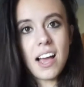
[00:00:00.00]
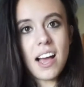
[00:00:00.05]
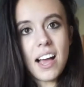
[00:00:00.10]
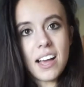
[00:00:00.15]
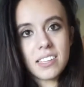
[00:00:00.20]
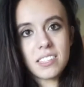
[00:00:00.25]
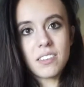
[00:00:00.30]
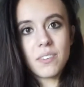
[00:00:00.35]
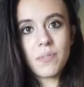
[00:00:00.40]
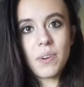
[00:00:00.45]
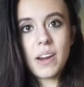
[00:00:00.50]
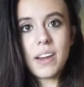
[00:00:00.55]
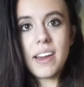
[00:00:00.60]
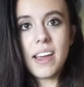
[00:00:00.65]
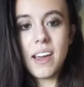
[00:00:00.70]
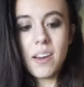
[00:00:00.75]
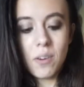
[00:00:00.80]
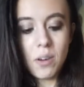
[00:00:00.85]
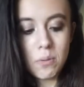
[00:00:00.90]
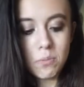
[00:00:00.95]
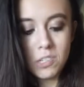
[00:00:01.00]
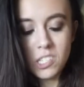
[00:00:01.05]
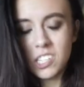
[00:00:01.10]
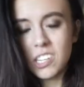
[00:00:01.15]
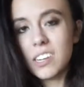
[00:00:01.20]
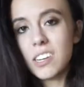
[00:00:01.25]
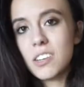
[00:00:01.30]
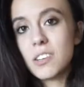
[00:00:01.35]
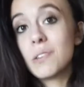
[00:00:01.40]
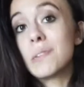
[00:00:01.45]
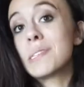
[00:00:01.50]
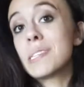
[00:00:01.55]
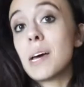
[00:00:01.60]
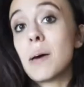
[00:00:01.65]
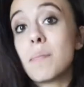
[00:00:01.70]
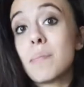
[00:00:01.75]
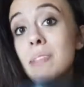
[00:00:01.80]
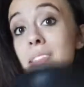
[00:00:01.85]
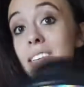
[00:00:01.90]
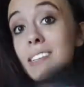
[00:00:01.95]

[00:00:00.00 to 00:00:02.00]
as of right now, I'm just gonna use up